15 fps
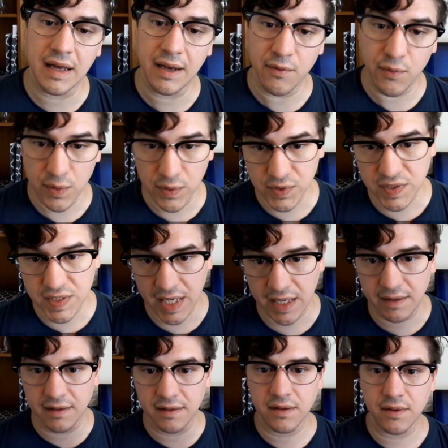I will
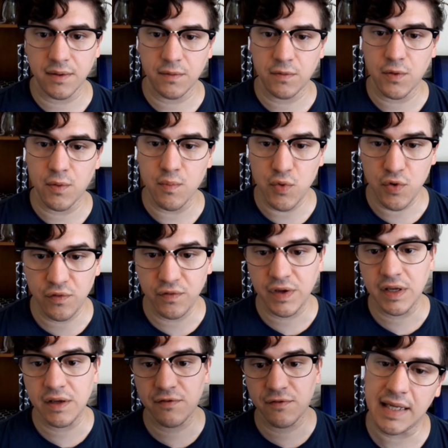say that the
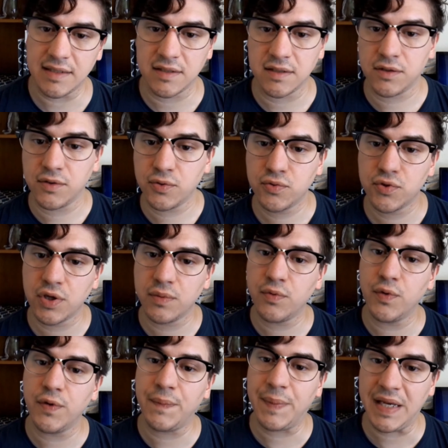movie has a little
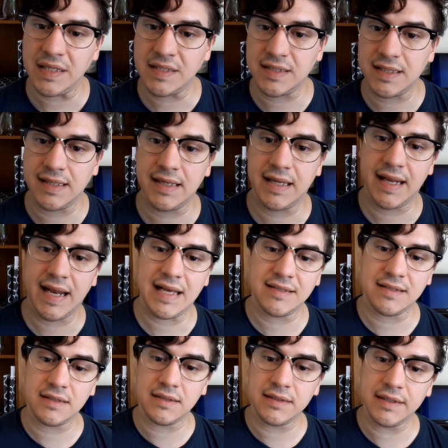trouble with pacing. It
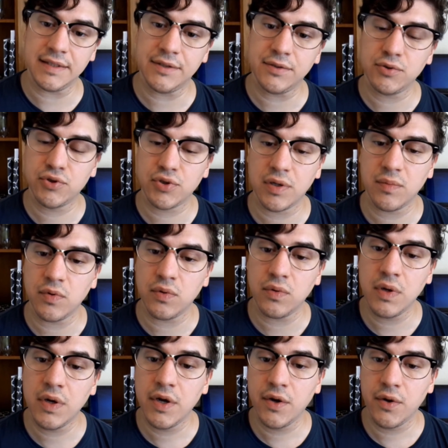has a little
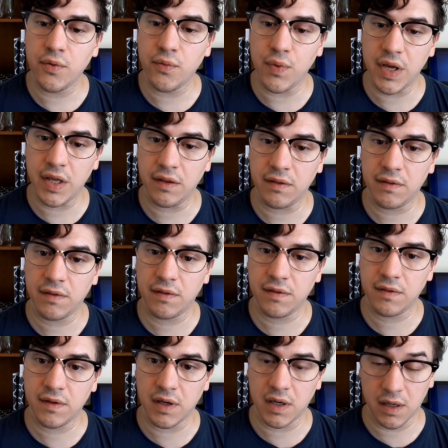trouble with
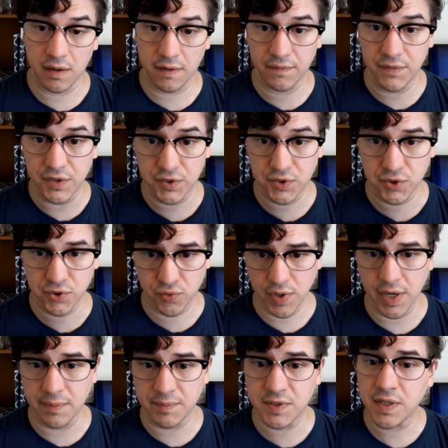the
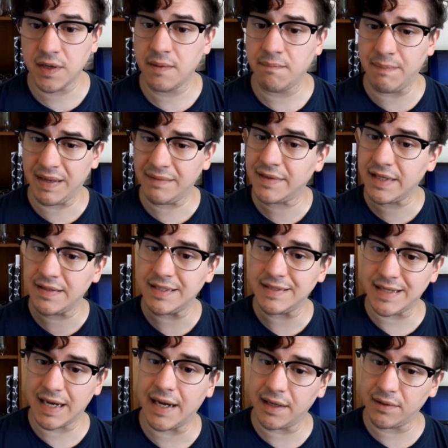script, mainly the
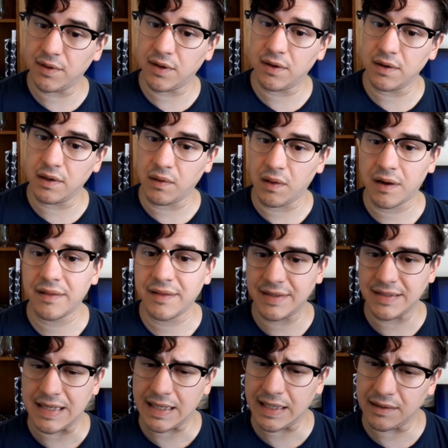dialogue. A lot of the
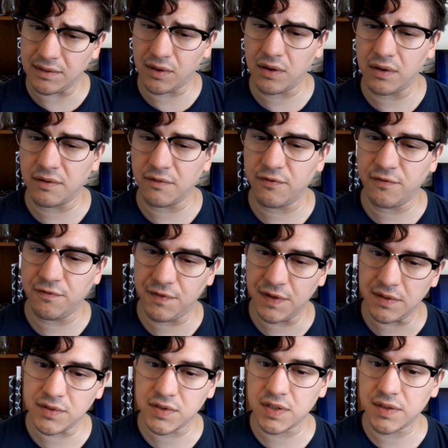dialogue
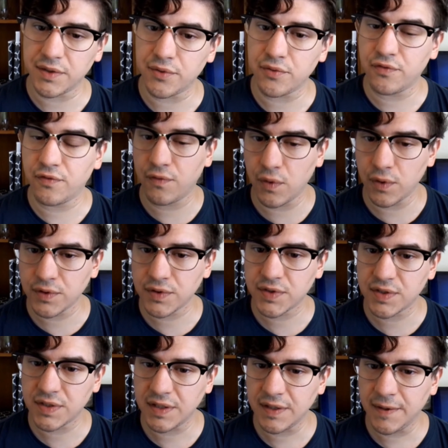feels a little
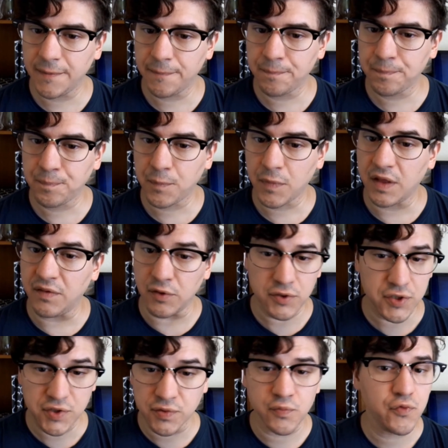forced.
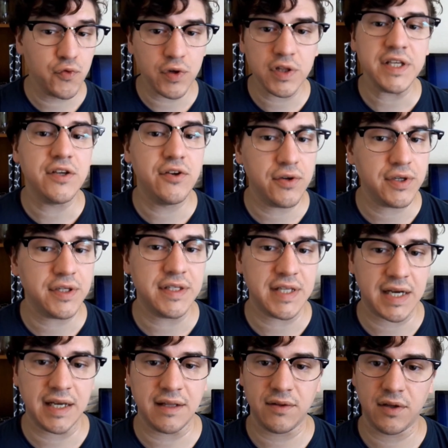There's some really good
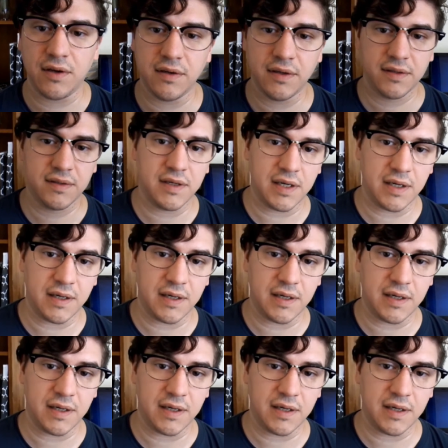dialogue.